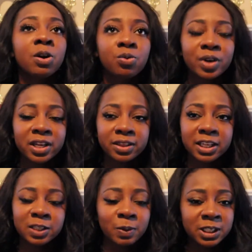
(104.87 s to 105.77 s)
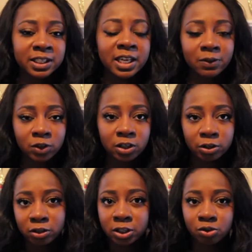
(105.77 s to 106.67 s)
with, especially if the
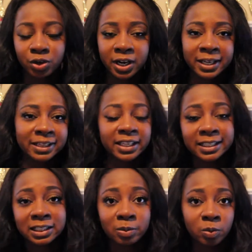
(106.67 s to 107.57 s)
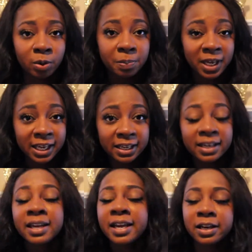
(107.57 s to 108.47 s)
nude that you're wearing leads a little bit more
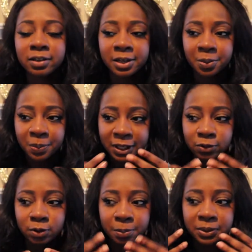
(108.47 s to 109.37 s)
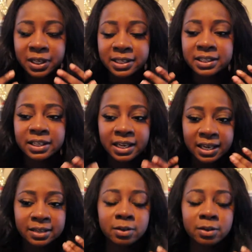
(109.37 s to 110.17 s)
pink, it'll help like sort of blend it in.